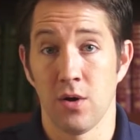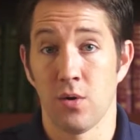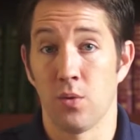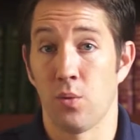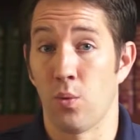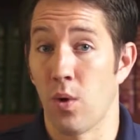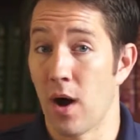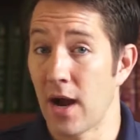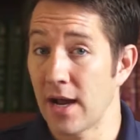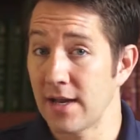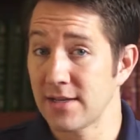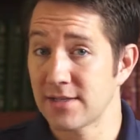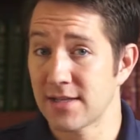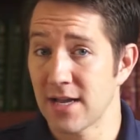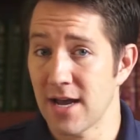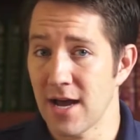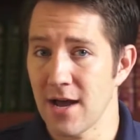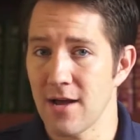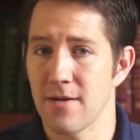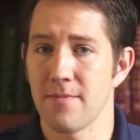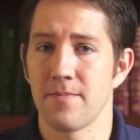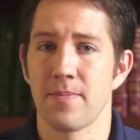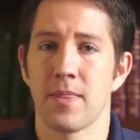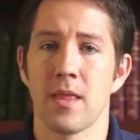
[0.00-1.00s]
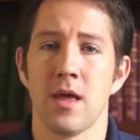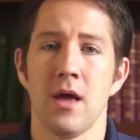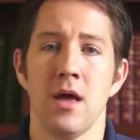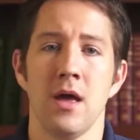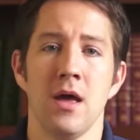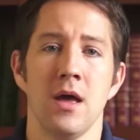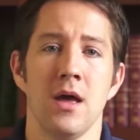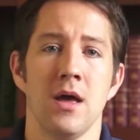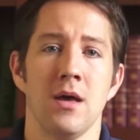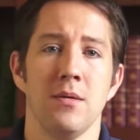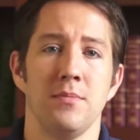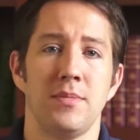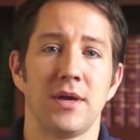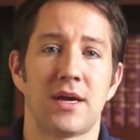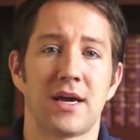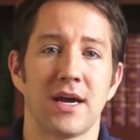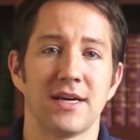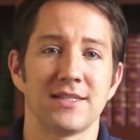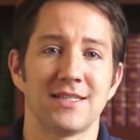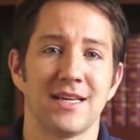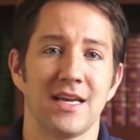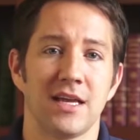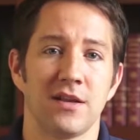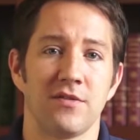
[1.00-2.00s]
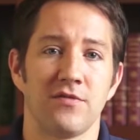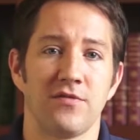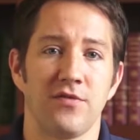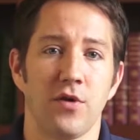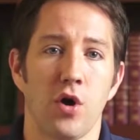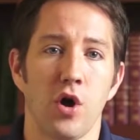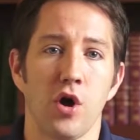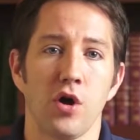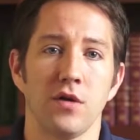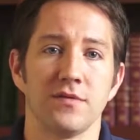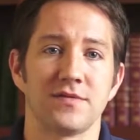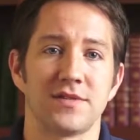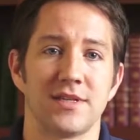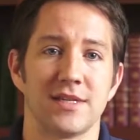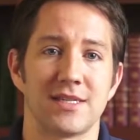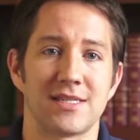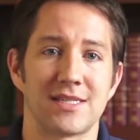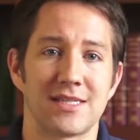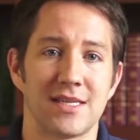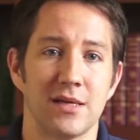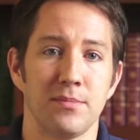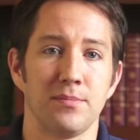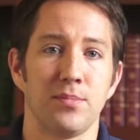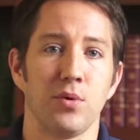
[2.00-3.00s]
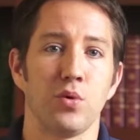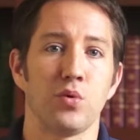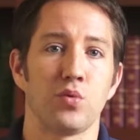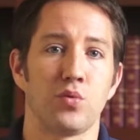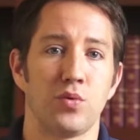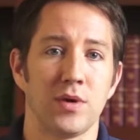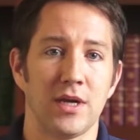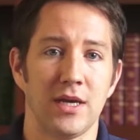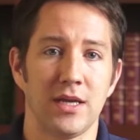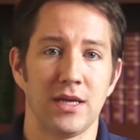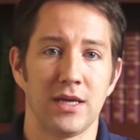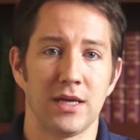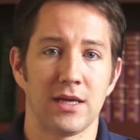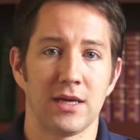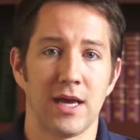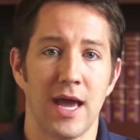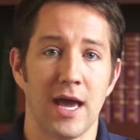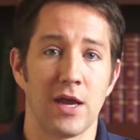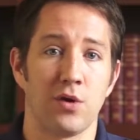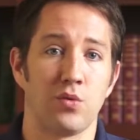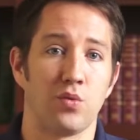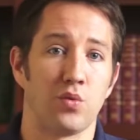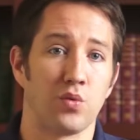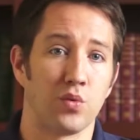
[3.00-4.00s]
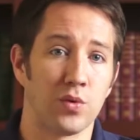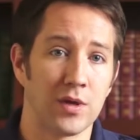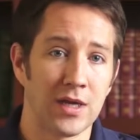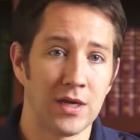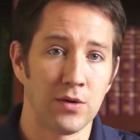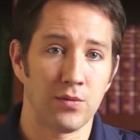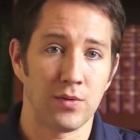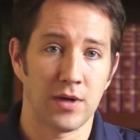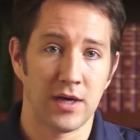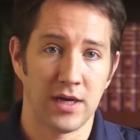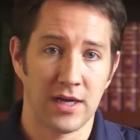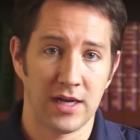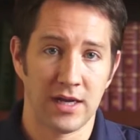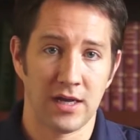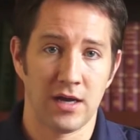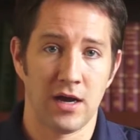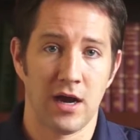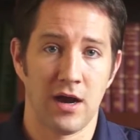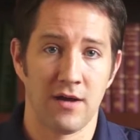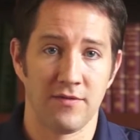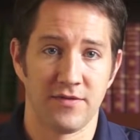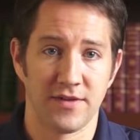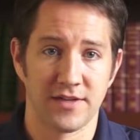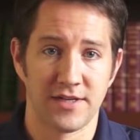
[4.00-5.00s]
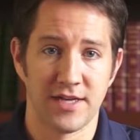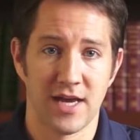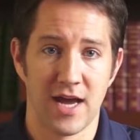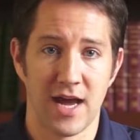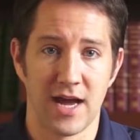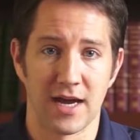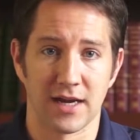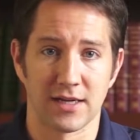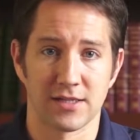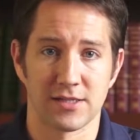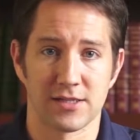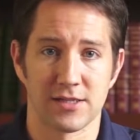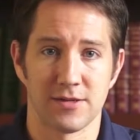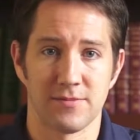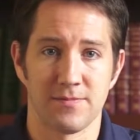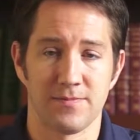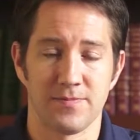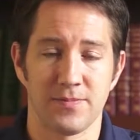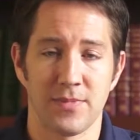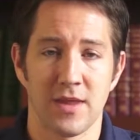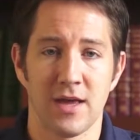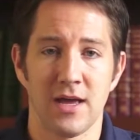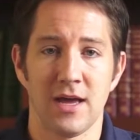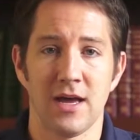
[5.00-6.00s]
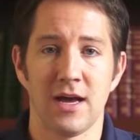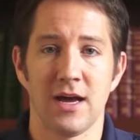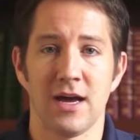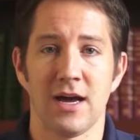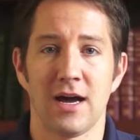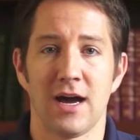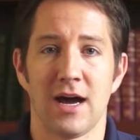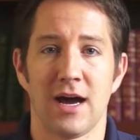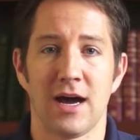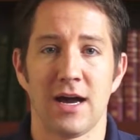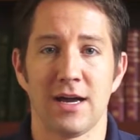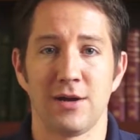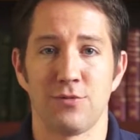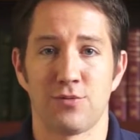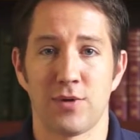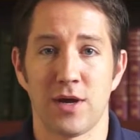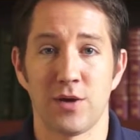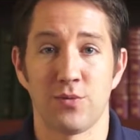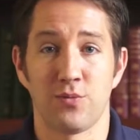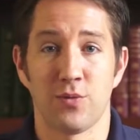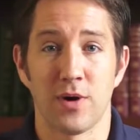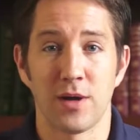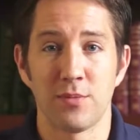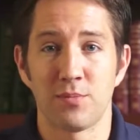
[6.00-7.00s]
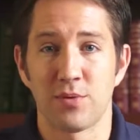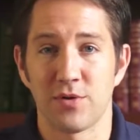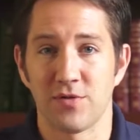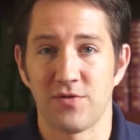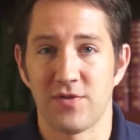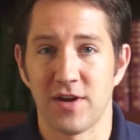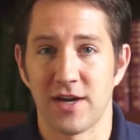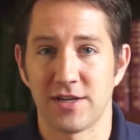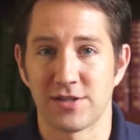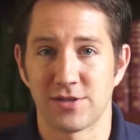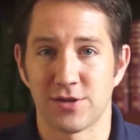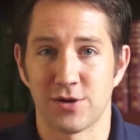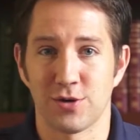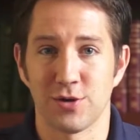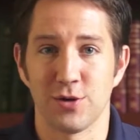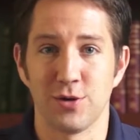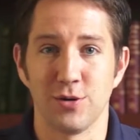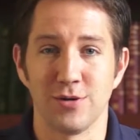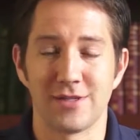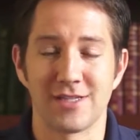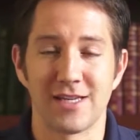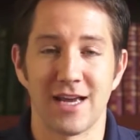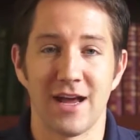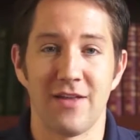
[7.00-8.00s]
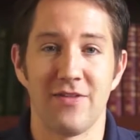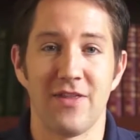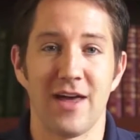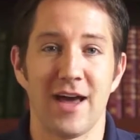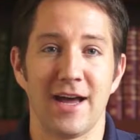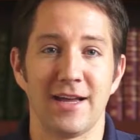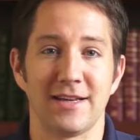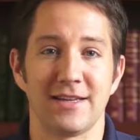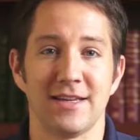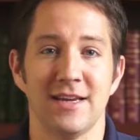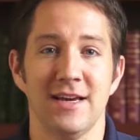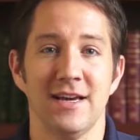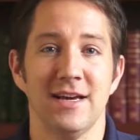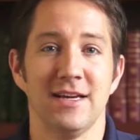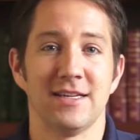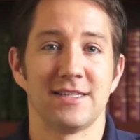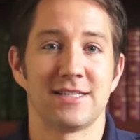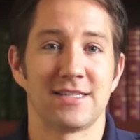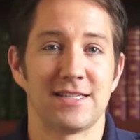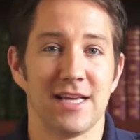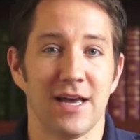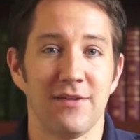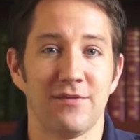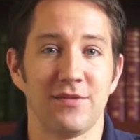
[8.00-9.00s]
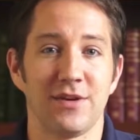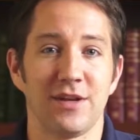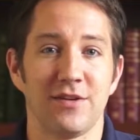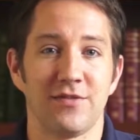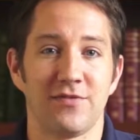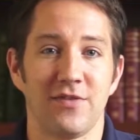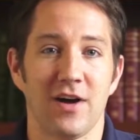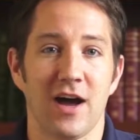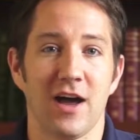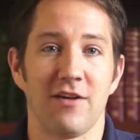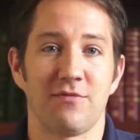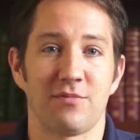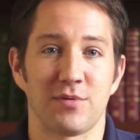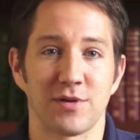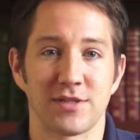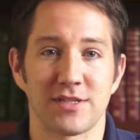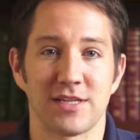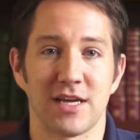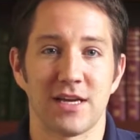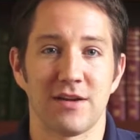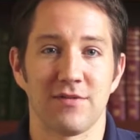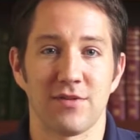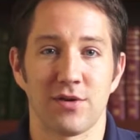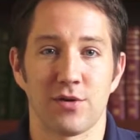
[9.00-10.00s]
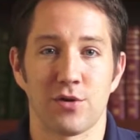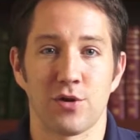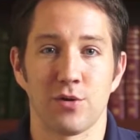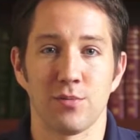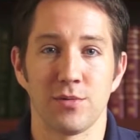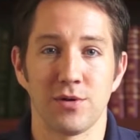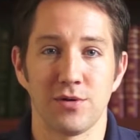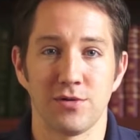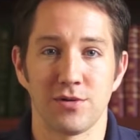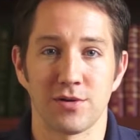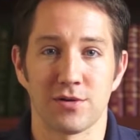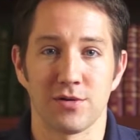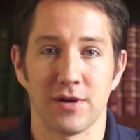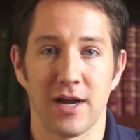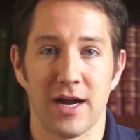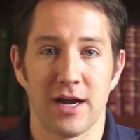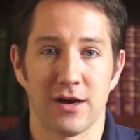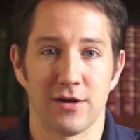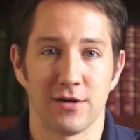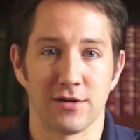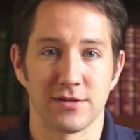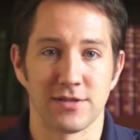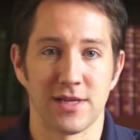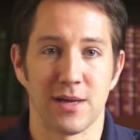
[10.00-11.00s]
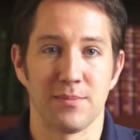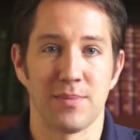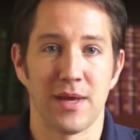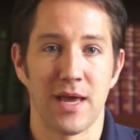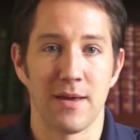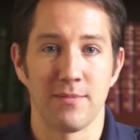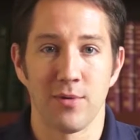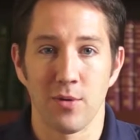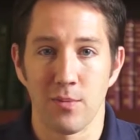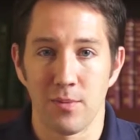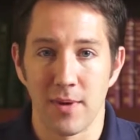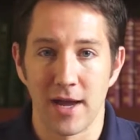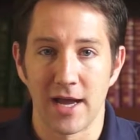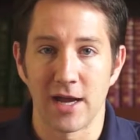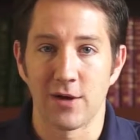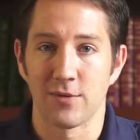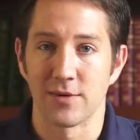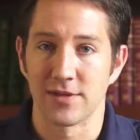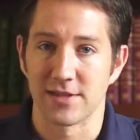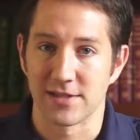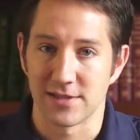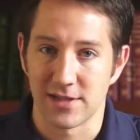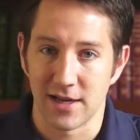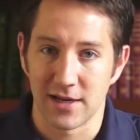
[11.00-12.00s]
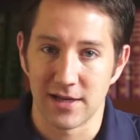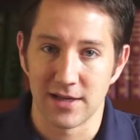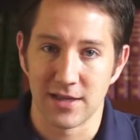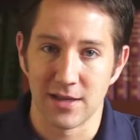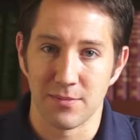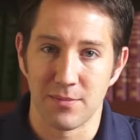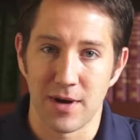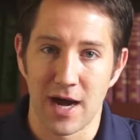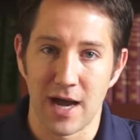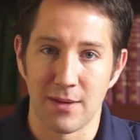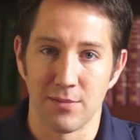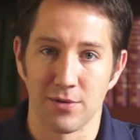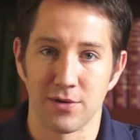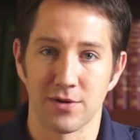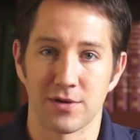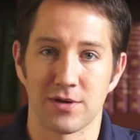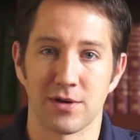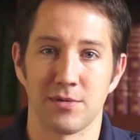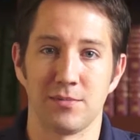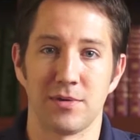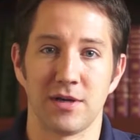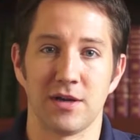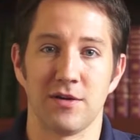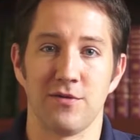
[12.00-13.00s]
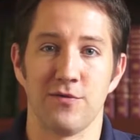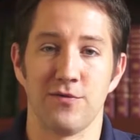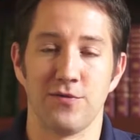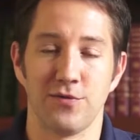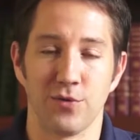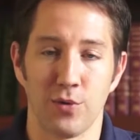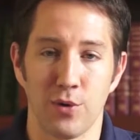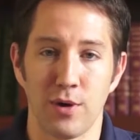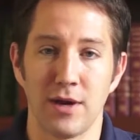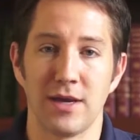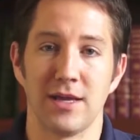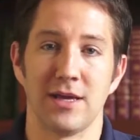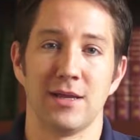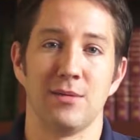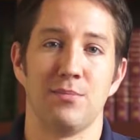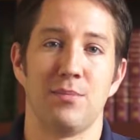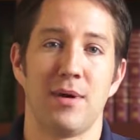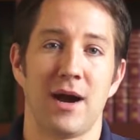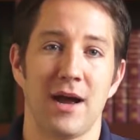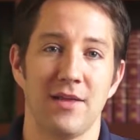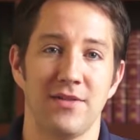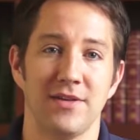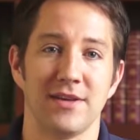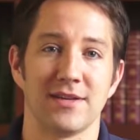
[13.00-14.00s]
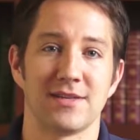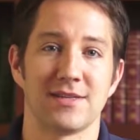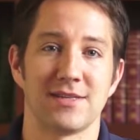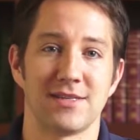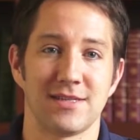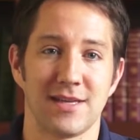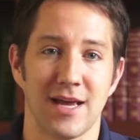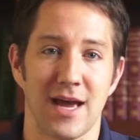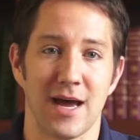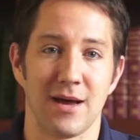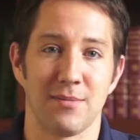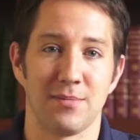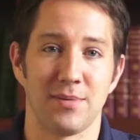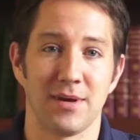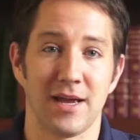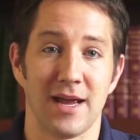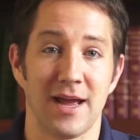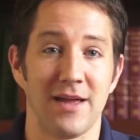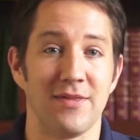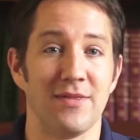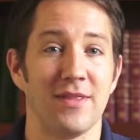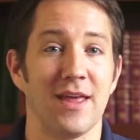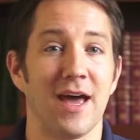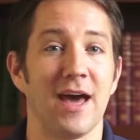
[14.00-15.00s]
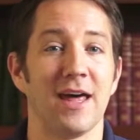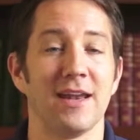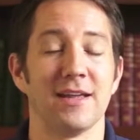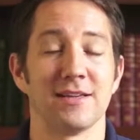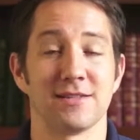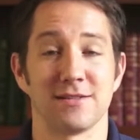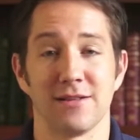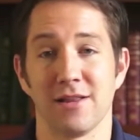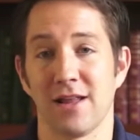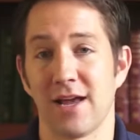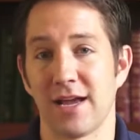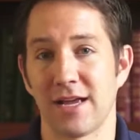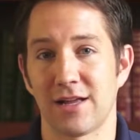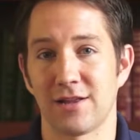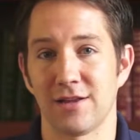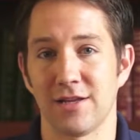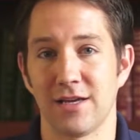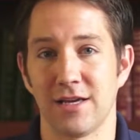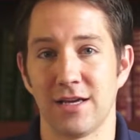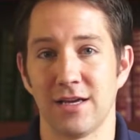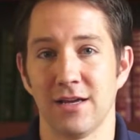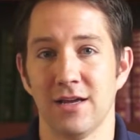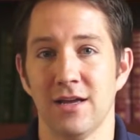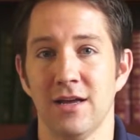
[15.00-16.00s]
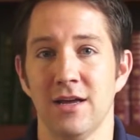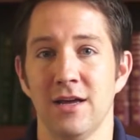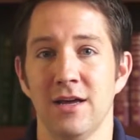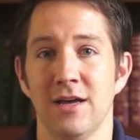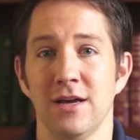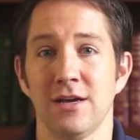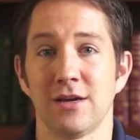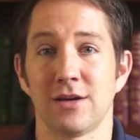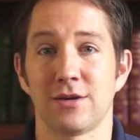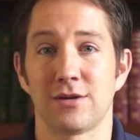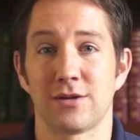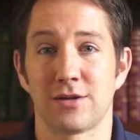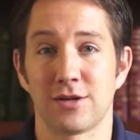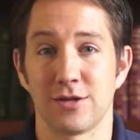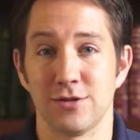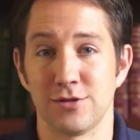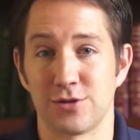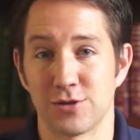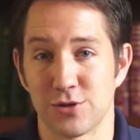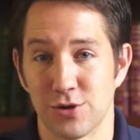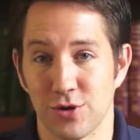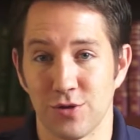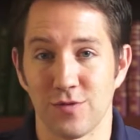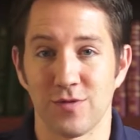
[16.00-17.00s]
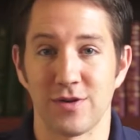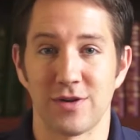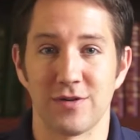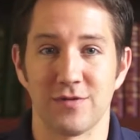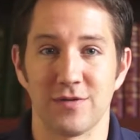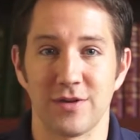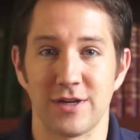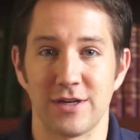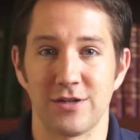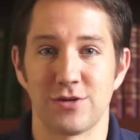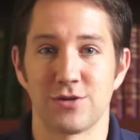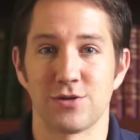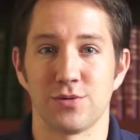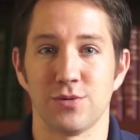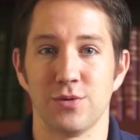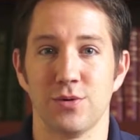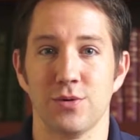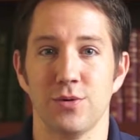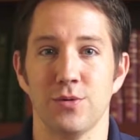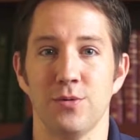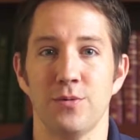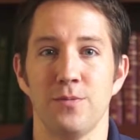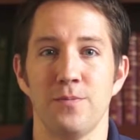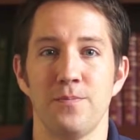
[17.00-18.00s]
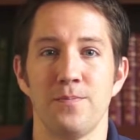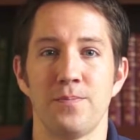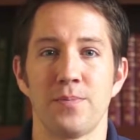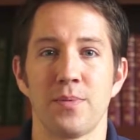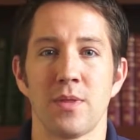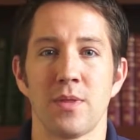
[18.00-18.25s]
Why is that? Because it involves the simple reading and rereading of the text. I read one professor who said that 75% of the hermeneutical errors that people make when studying the Bible could be avoided by this step, and that is likely conservatively true.